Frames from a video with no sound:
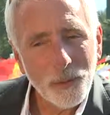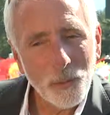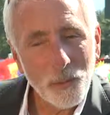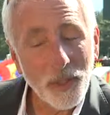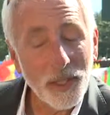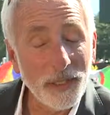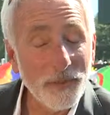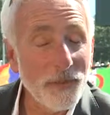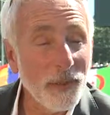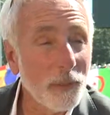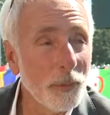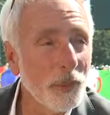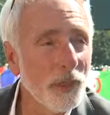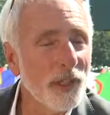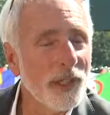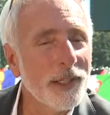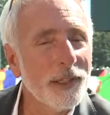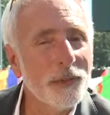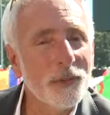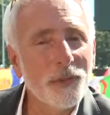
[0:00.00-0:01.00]
Well, if I were
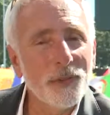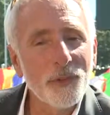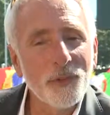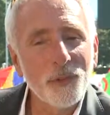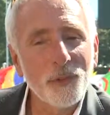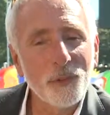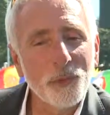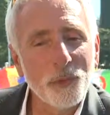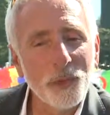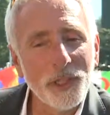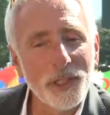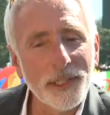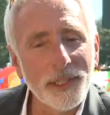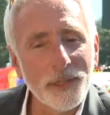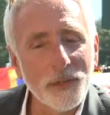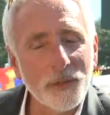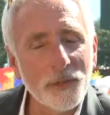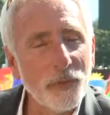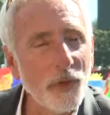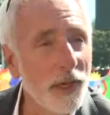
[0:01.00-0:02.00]
going to really
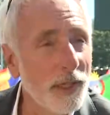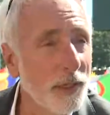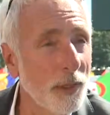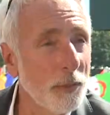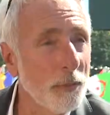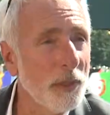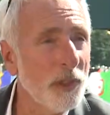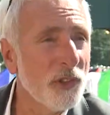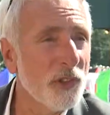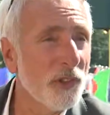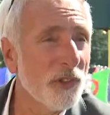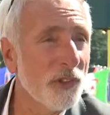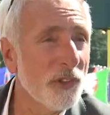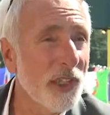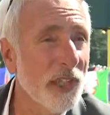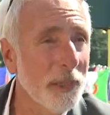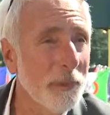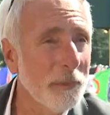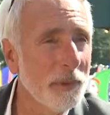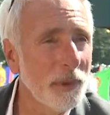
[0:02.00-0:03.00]
define our mission
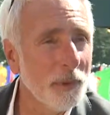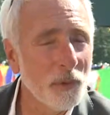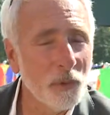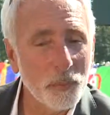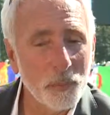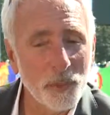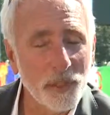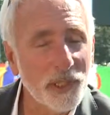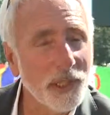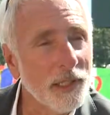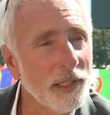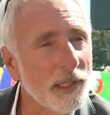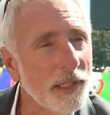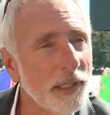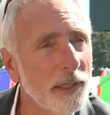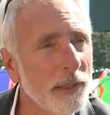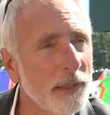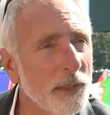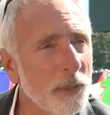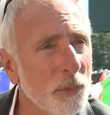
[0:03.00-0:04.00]
statement, it was pretty
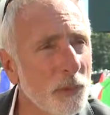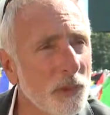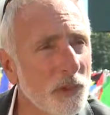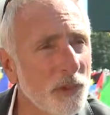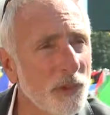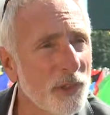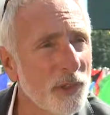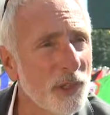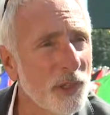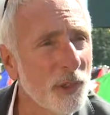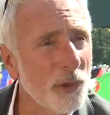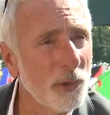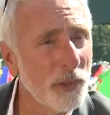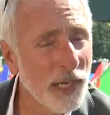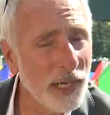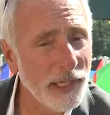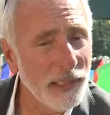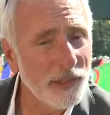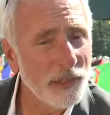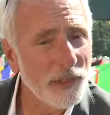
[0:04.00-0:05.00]
clear, and it was to
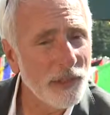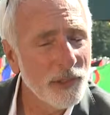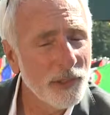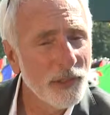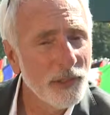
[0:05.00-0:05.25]
create